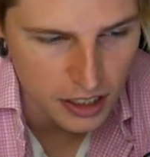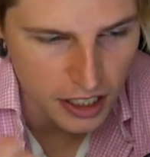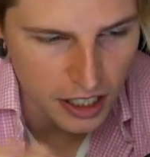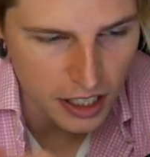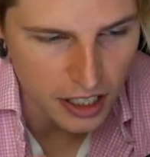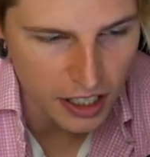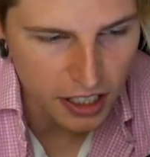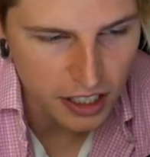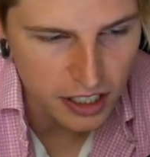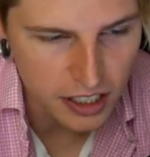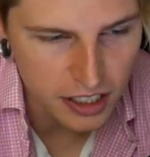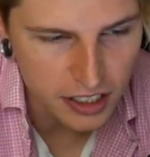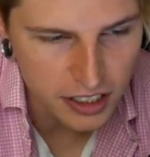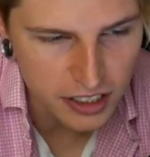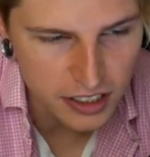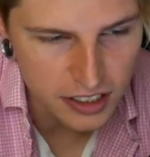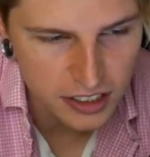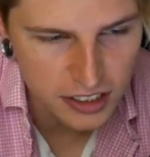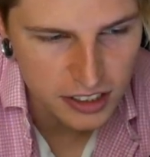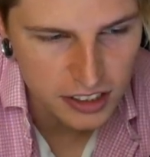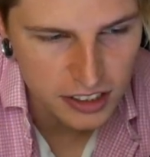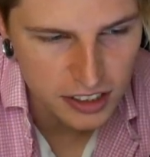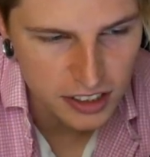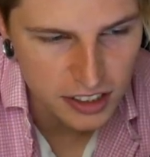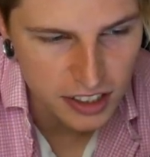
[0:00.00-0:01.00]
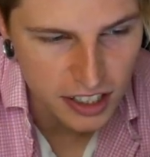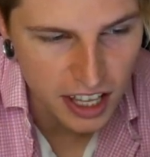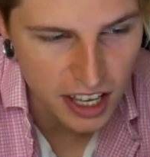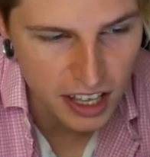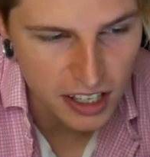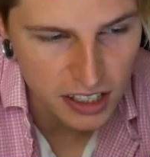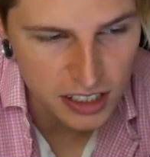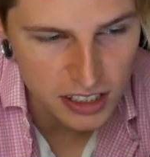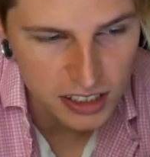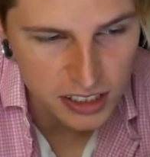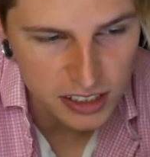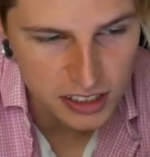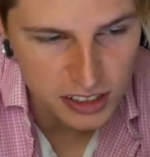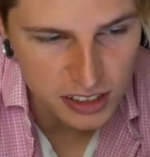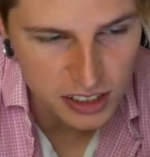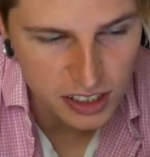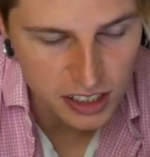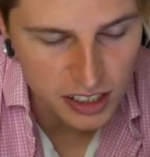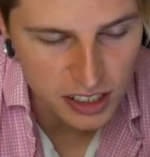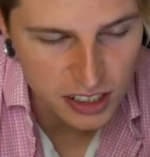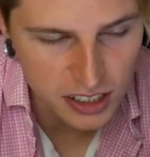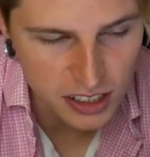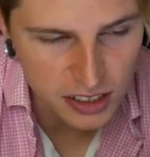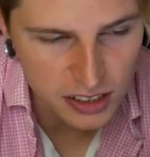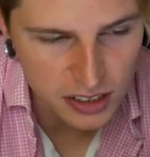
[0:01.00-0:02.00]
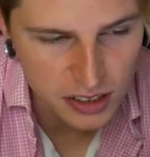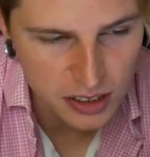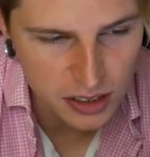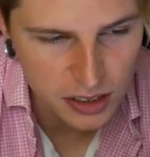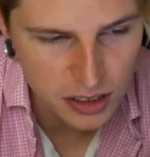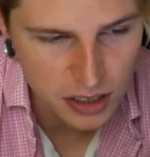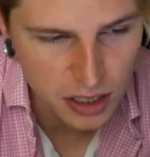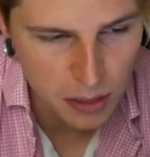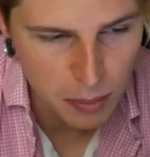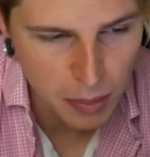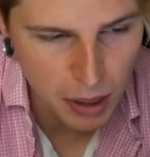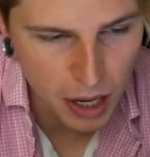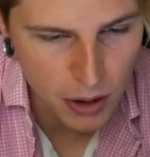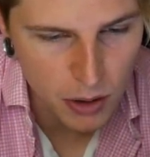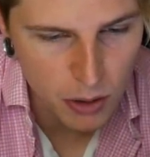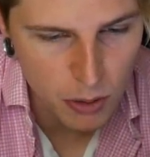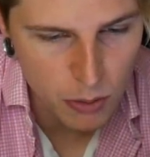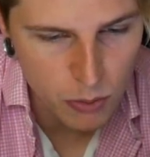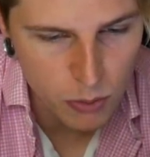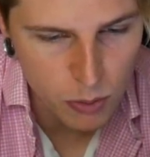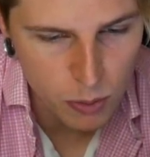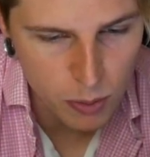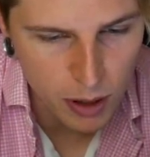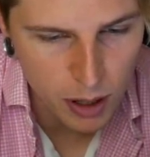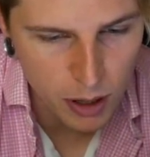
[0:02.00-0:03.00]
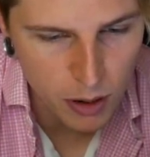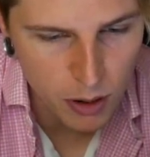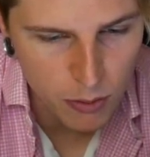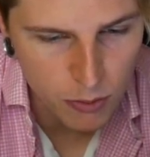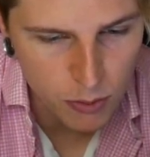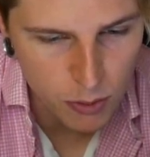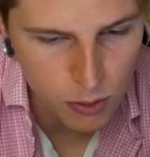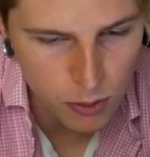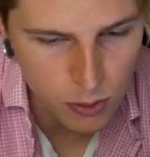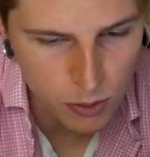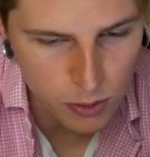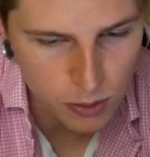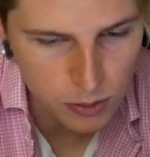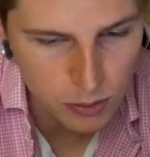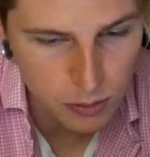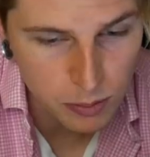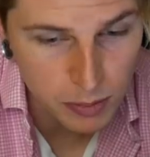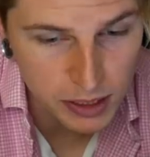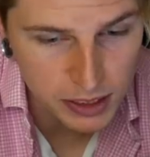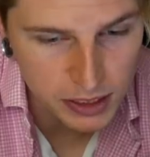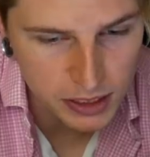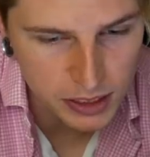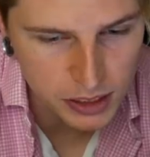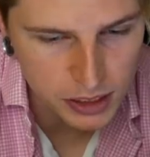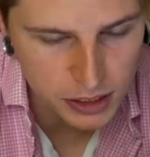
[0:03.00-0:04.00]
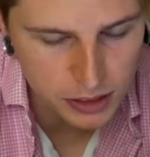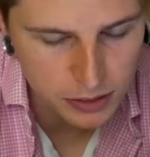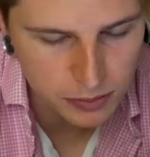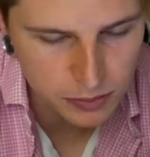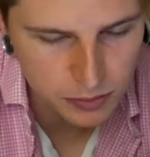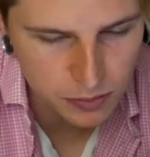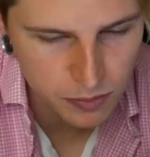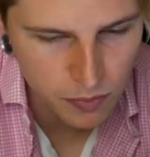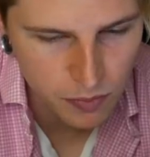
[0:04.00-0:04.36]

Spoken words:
And that is a powerful, powerful message.